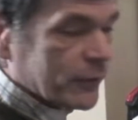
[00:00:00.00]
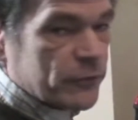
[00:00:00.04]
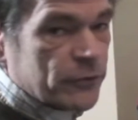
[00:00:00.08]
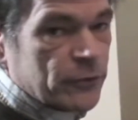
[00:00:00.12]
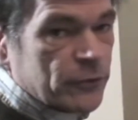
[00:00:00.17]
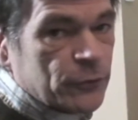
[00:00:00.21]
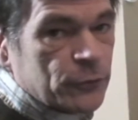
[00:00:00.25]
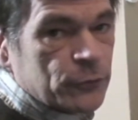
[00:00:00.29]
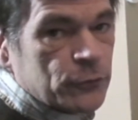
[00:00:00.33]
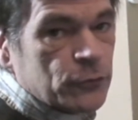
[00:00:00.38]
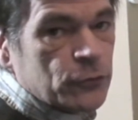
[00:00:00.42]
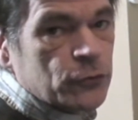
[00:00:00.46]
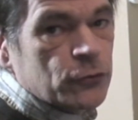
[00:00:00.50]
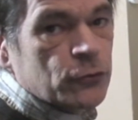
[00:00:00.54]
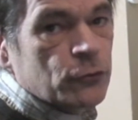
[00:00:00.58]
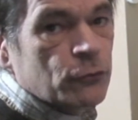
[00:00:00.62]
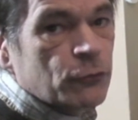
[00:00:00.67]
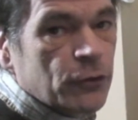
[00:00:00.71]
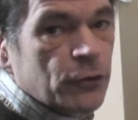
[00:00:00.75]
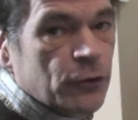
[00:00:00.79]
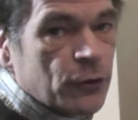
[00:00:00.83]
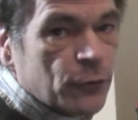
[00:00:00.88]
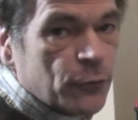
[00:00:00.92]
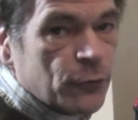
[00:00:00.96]
2, just to
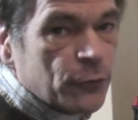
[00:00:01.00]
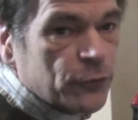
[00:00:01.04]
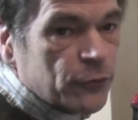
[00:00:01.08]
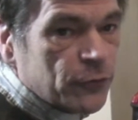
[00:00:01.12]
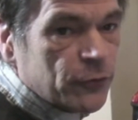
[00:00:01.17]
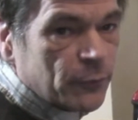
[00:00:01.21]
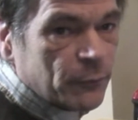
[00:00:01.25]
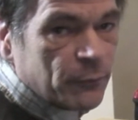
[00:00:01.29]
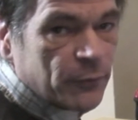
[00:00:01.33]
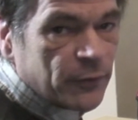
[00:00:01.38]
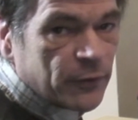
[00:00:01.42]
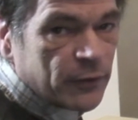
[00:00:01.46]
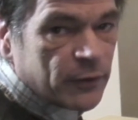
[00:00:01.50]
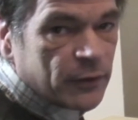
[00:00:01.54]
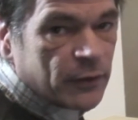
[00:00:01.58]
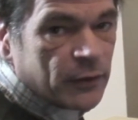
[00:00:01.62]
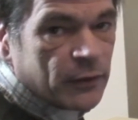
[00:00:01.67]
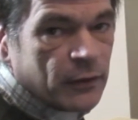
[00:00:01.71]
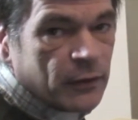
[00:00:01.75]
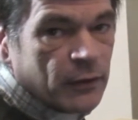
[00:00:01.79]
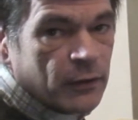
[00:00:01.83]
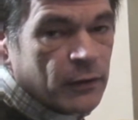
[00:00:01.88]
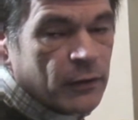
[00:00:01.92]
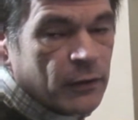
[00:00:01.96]
record something
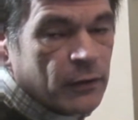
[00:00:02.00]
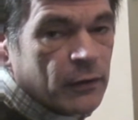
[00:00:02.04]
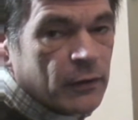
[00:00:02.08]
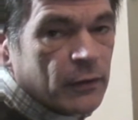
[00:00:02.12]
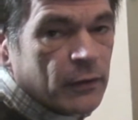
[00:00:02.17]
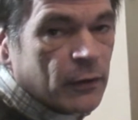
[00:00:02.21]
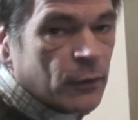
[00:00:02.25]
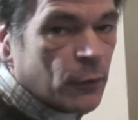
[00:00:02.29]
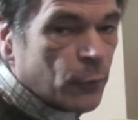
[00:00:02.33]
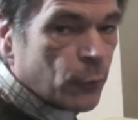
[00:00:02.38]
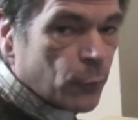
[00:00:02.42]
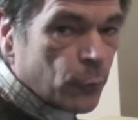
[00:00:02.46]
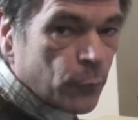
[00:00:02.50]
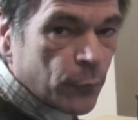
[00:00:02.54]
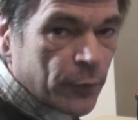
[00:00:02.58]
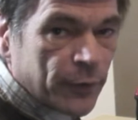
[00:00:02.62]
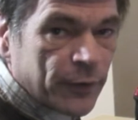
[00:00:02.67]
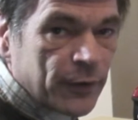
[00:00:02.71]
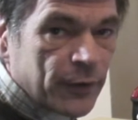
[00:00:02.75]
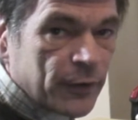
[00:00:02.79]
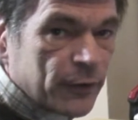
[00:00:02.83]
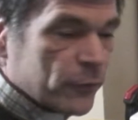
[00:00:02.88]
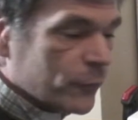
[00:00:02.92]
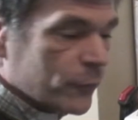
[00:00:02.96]
with
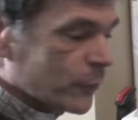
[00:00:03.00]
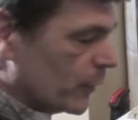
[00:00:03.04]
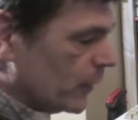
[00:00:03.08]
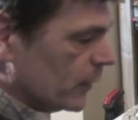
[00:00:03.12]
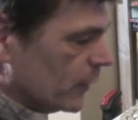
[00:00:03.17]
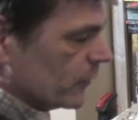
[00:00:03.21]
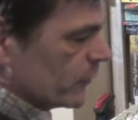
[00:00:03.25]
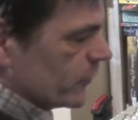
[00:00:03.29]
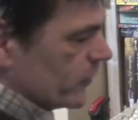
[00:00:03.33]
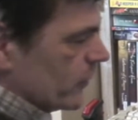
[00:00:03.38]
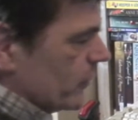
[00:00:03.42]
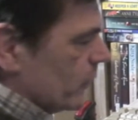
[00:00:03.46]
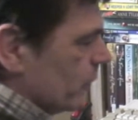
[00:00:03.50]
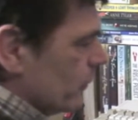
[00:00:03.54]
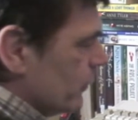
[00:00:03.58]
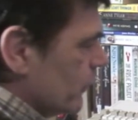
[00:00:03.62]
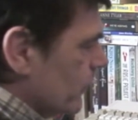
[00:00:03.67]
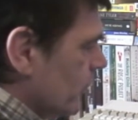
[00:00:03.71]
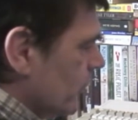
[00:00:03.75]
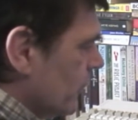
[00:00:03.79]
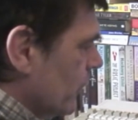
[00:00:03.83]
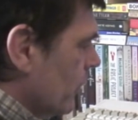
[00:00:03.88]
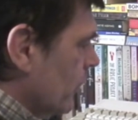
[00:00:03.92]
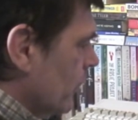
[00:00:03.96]
it as well. So
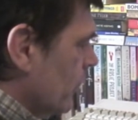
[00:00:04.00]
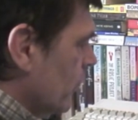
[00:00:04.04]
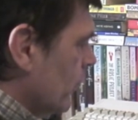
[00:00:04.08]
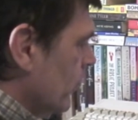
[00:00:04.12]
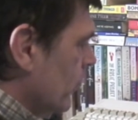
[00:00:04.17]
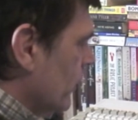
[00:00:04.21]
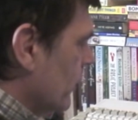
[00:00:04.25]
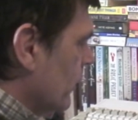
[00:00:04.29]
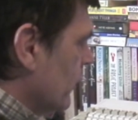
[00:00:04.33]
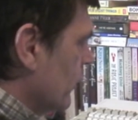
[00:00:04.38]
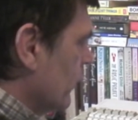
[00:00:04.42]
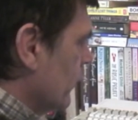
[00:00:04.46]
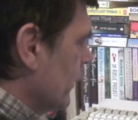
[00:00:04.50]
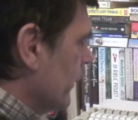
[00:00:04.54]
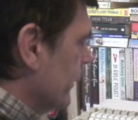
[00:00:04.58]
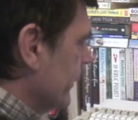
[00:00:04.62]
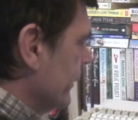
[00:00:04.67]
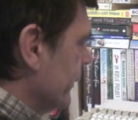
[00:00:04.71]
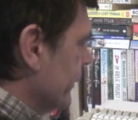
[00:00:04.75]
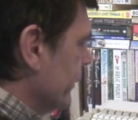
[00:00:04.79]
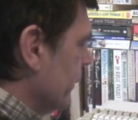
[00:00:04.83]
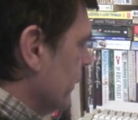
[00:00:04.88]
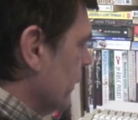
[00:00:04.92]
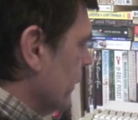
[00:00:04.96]

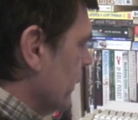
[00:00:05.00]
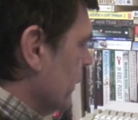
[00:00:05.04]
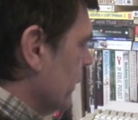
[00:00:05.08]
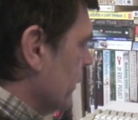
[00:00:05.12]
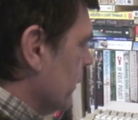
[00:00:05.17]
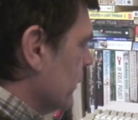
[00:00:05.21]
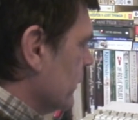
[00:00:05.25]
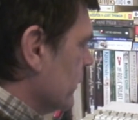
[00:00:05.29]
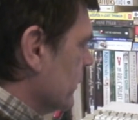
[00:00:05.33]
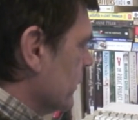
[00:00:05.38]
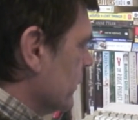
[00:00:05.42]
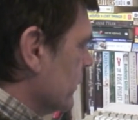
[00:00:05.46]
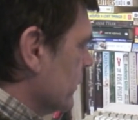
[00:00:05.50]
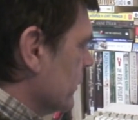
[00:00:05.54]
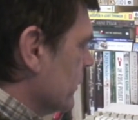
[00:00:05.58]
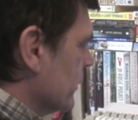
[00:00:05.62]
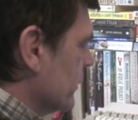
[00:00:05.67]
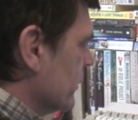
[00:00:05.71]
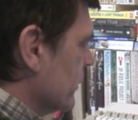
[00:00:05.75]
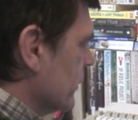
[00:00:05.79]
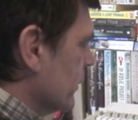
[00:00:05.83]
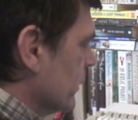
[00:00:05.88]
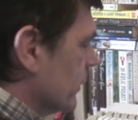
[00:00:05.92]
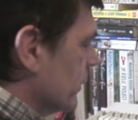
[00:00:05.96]

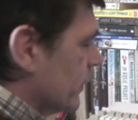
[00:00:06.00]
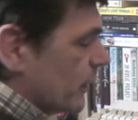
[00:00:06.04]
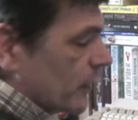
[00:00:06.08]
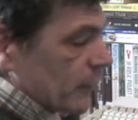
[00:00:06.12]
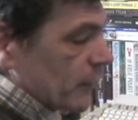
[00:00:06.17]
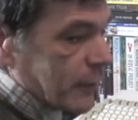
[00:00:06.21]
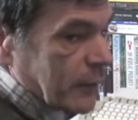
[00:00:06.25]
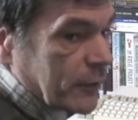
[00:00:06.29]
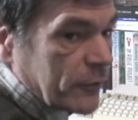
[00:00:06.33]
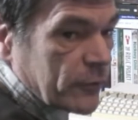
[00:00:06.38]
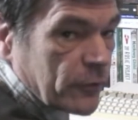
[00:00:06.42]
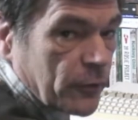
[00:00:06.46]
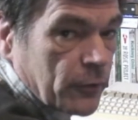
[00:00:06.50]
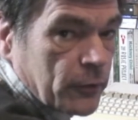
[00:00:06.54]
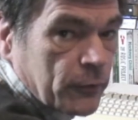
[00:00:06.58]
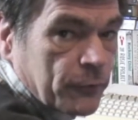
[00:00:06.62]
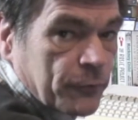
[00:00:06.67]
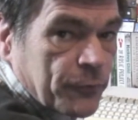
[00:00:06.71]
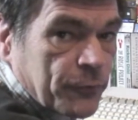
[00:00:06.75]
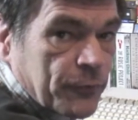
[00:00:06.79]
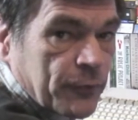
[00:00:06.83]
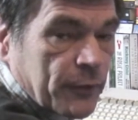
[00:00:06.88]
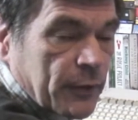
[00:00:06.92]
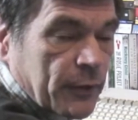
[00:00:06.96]
let's kick this
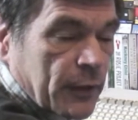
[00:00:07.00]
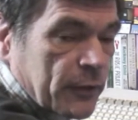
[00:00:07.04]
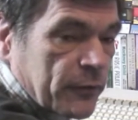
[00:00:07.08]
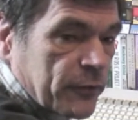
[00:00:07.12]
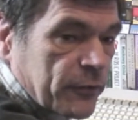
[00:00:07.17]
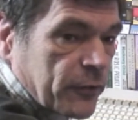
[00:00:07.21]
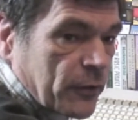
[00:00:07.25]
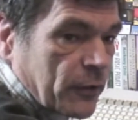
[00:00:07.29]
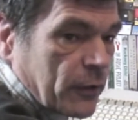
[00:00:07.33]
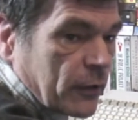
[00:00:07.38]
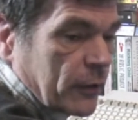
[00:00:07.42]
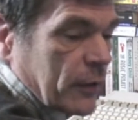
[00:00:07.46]
off and let's start